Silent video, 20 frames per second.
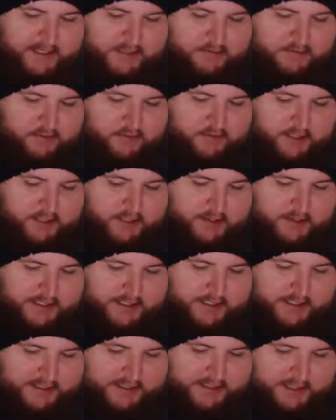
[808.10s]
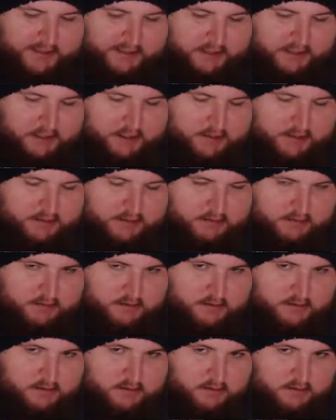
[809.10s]
why do you think it's getting such low scores?
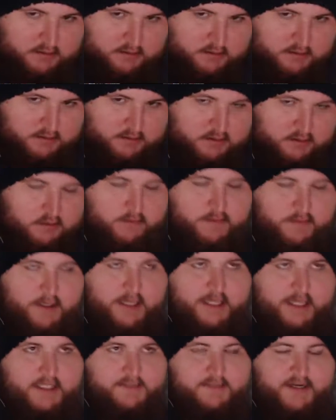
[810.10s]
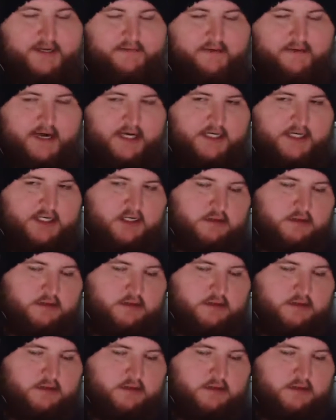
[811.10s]
Well, I guess mid-range.